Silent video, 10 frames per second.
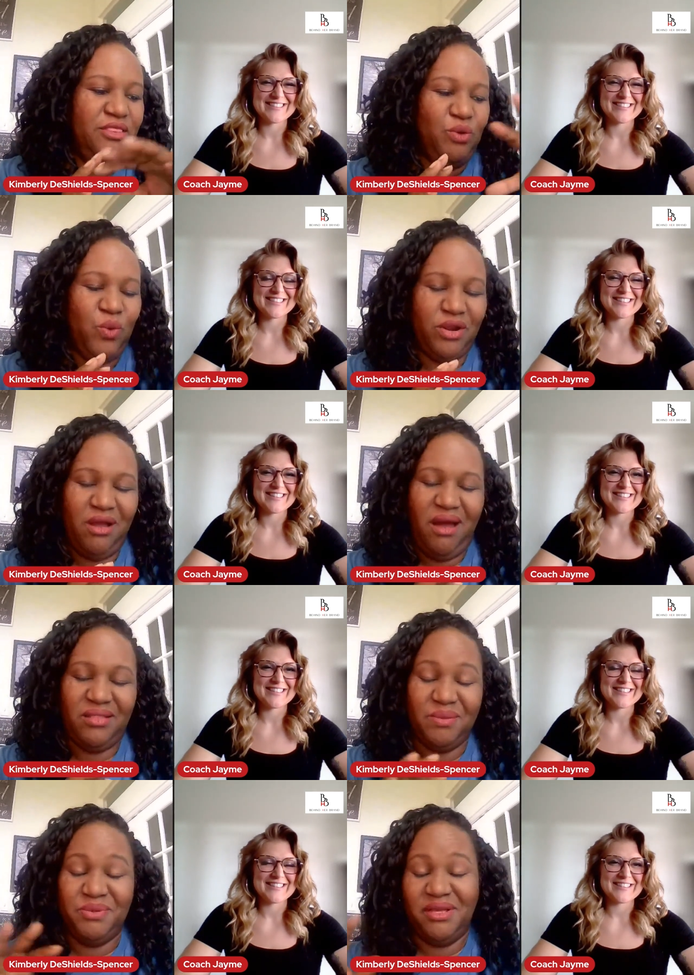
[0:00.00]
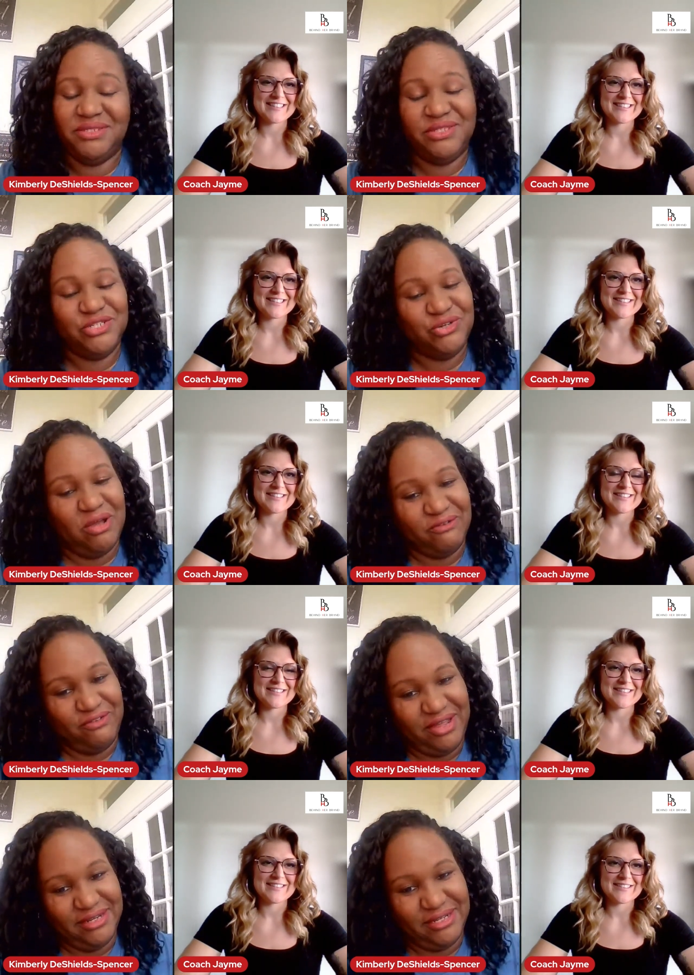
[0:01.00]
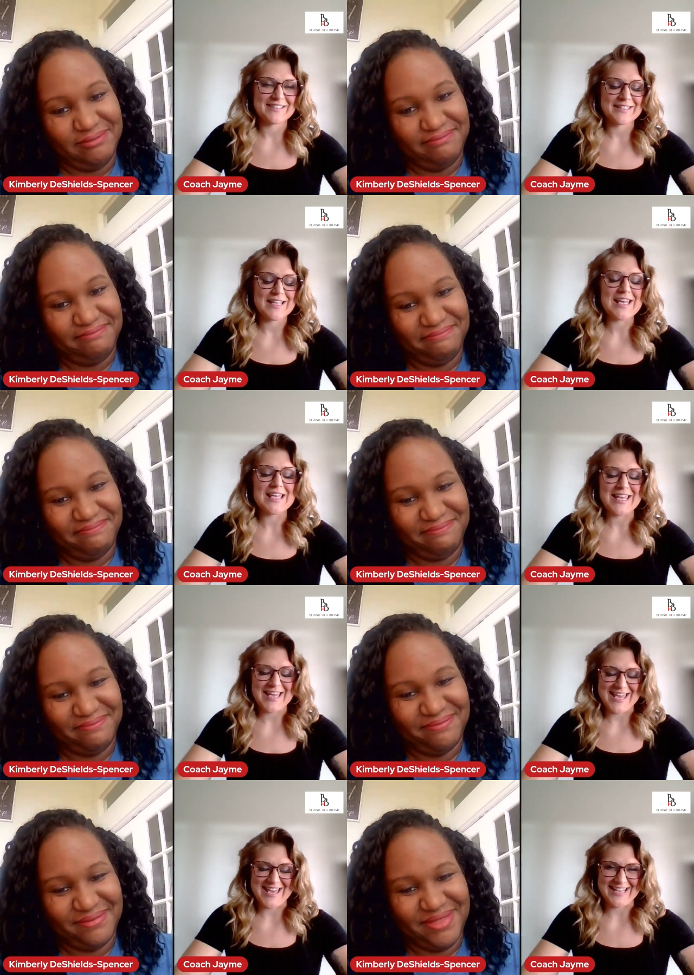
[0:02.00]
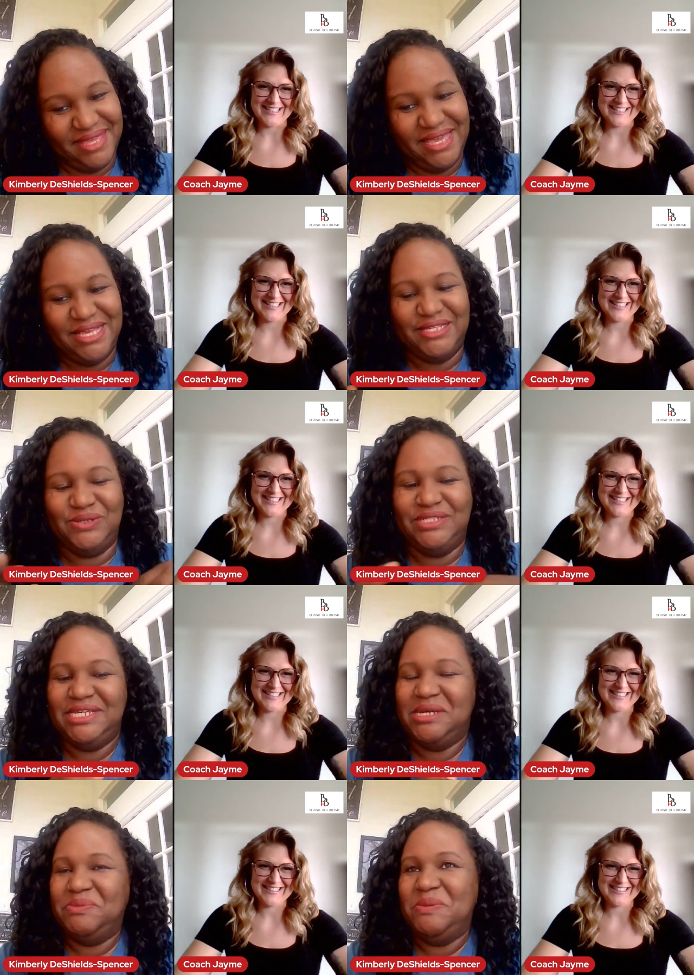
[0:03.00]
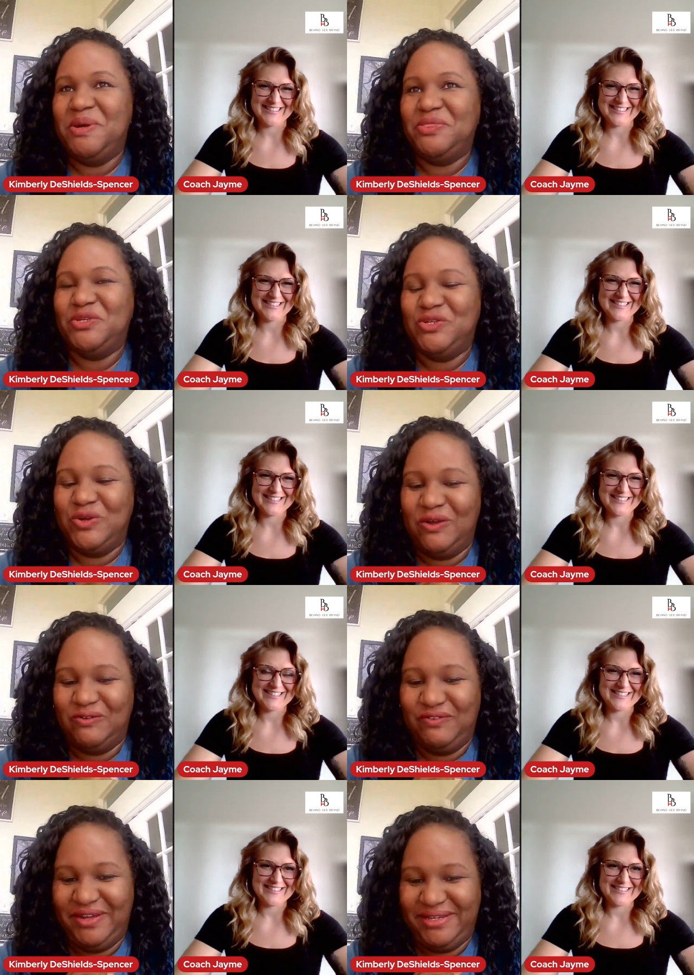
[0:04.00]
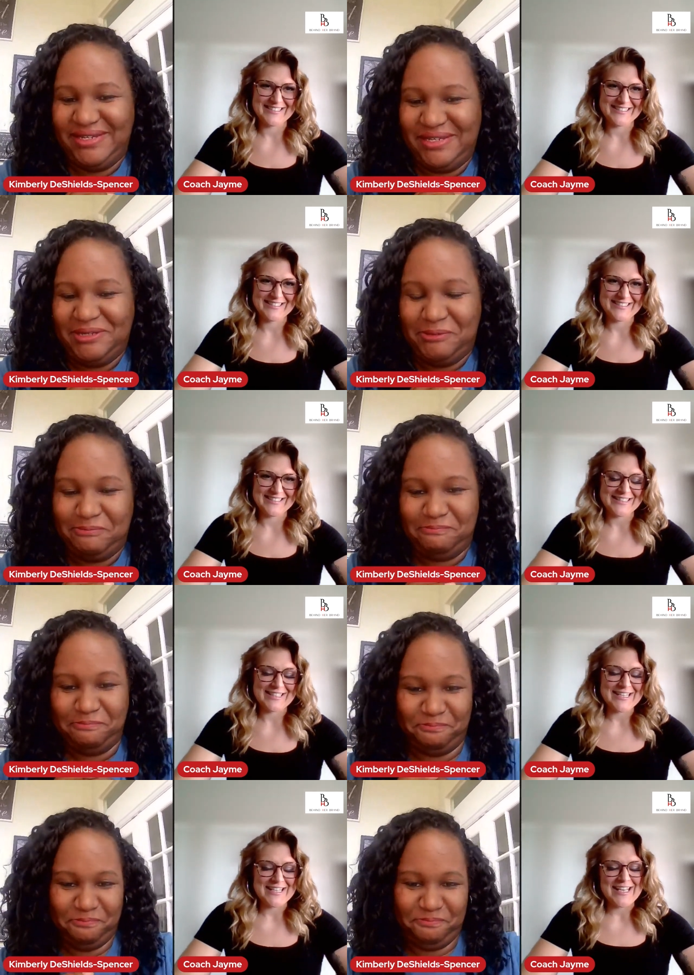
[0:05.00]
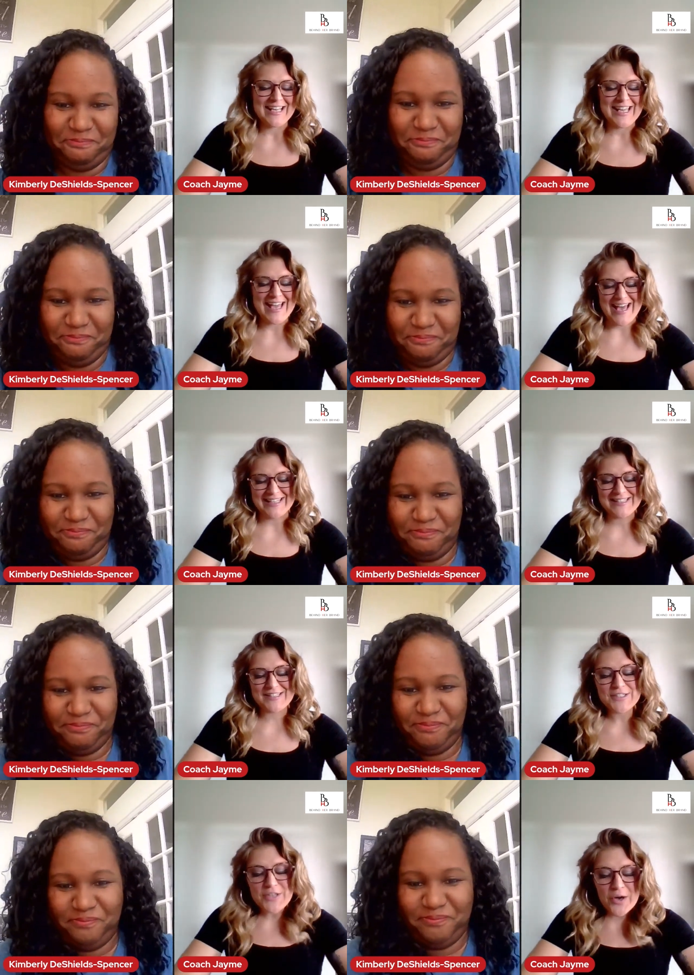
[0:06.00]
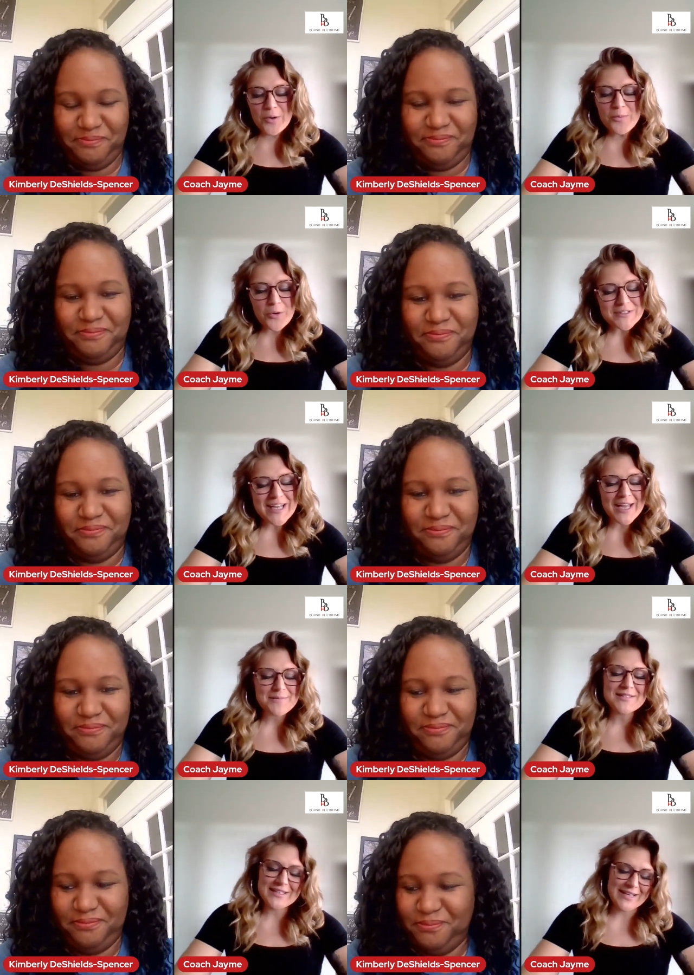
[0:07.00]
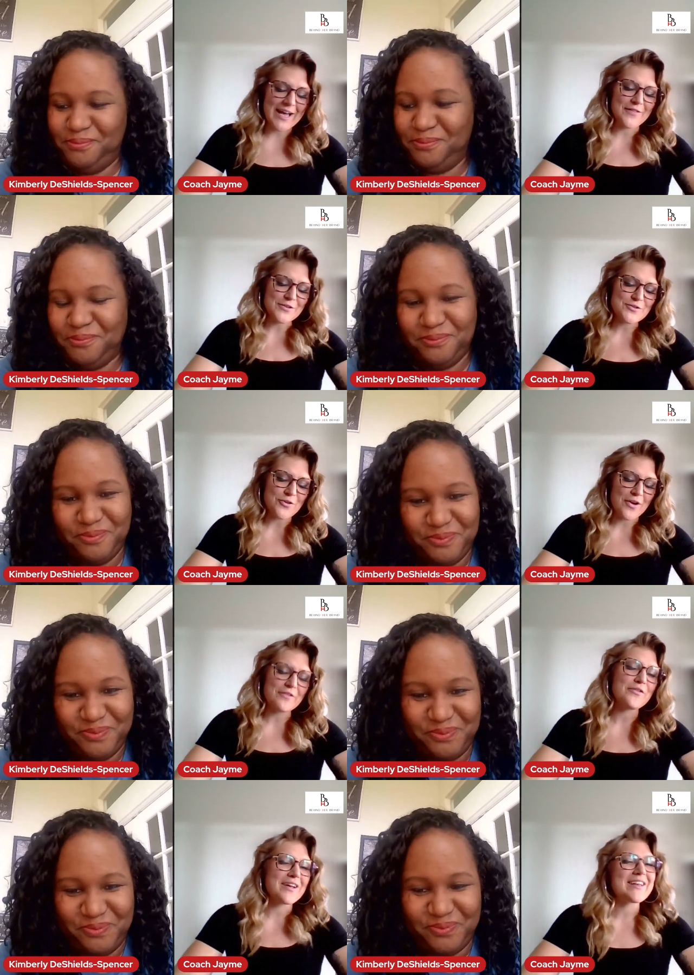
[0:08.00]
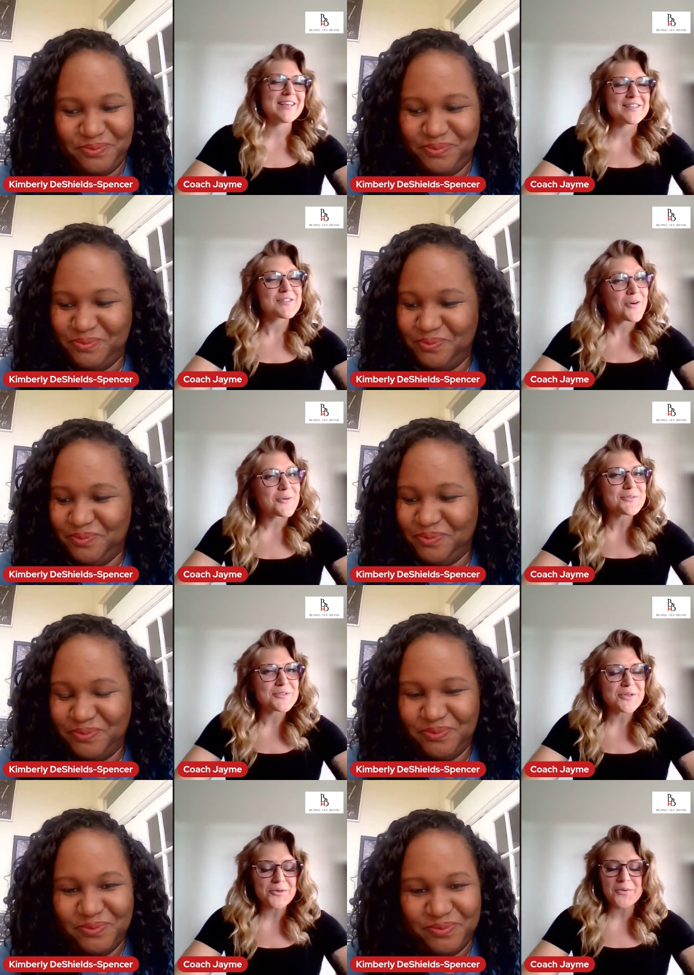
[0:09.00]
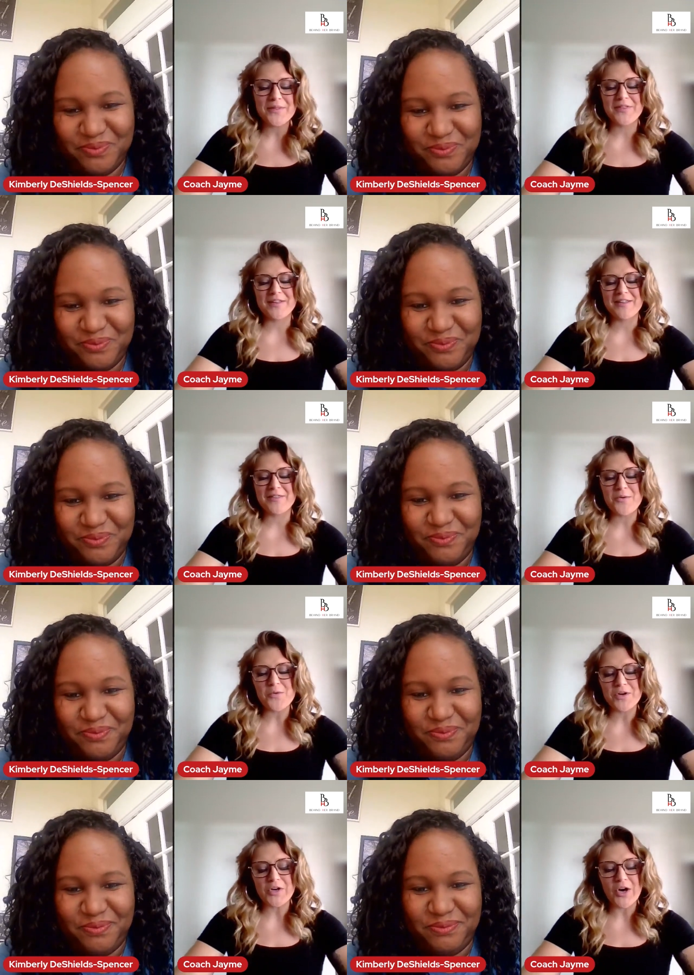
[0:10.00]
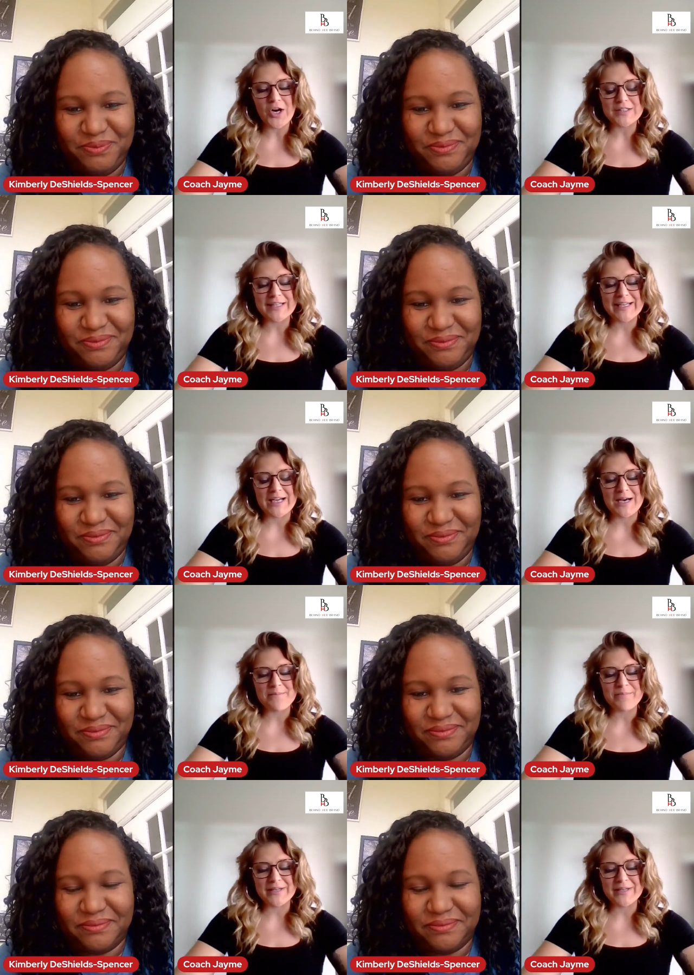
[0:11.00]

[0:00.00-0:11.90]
Speaker 1: the workaholic, but also the strong friend. Yes. So tell me about the strong friend.
Speaker 2: Yes. So more times than not, the strong friend is also the the workaholic, um, but